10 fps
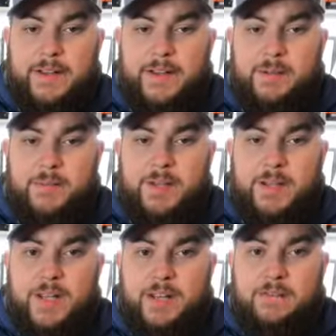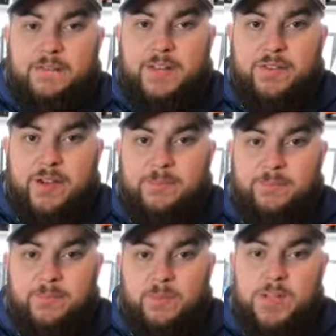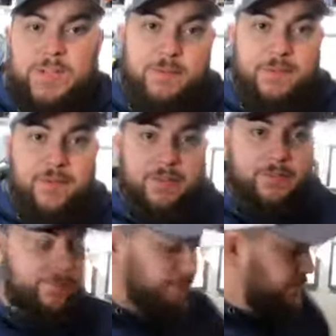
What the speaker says: Anybody got a favorite? I'll tell you my favorite.